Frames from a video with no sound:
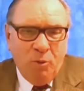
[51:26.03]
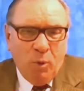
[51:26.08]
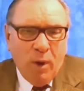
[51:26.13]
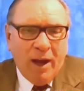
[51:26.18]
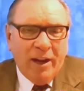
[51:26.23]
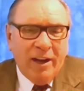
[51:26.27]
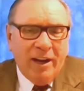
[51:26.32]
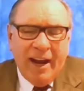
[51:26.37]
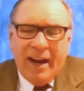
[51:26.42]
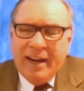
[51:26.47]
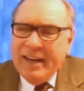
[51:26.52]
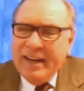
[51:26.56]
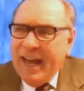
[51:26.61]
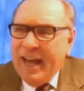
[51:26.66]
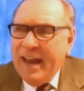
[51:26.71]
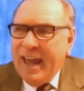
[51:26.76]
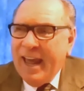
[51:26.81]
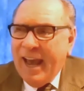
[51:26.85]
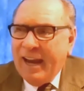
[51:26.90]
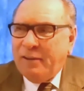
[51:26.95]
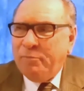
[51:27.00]
Why did I
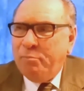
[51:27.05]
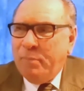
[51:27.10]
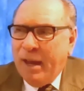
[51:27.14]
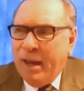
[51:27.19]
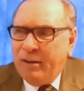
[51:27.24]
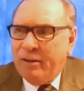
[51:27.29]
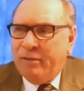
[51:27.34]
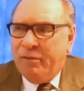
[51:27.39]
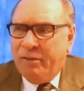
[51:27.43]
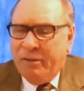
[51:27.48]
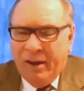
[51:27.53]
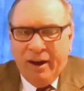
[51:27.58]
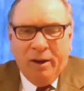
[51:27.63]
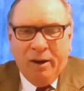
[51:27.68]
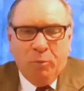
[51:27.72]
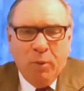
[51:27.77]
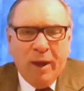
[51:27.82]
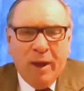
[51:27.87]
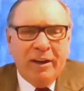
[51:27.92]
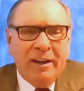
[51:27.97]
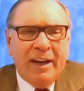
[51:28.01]
not act better
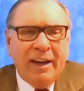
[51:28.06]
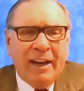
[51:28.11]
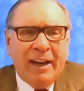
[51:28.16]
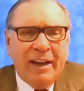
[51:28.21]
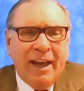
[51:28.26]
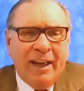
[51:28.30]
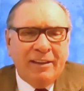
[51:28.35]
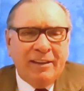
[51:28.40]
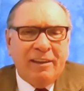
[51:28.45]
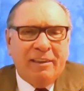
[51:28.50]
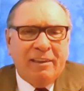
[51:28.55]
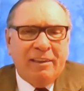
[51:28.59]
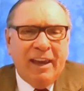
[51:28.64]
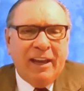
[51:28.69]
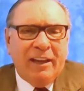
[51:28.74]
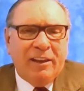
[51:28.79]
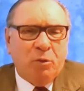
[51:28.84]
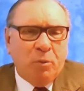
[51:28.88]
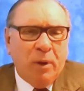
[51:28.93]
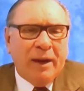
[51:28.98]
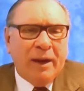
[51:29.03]
there? Why didn't I not
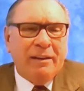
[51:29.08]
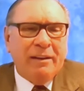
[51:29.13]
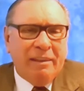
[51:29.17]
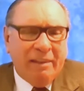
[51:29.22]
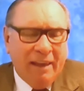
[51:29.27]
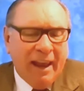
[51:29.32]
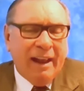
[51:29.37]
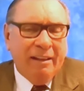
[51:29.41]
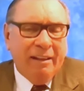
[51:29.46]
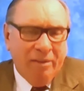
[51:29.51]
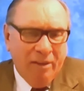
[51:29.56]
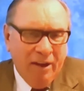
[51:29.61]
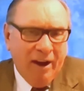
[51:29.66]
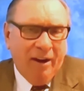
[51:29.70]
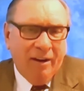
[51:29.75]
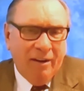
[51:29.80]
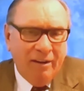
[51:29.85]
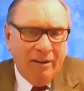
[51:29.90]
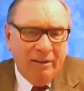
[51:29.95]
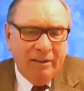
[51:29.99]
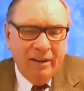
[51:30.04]
think the right thing
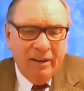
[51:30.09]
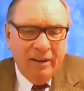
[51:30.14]
there?